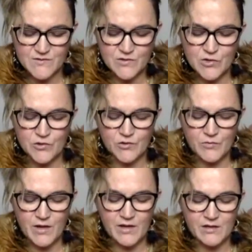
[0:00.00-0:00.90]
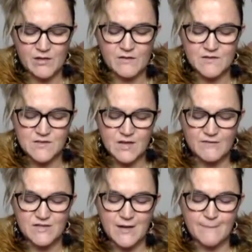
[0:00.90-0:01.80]
to know your way in this
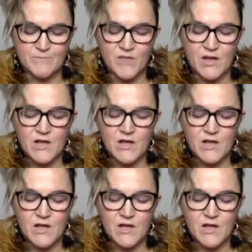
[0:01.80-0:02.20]
lifetime.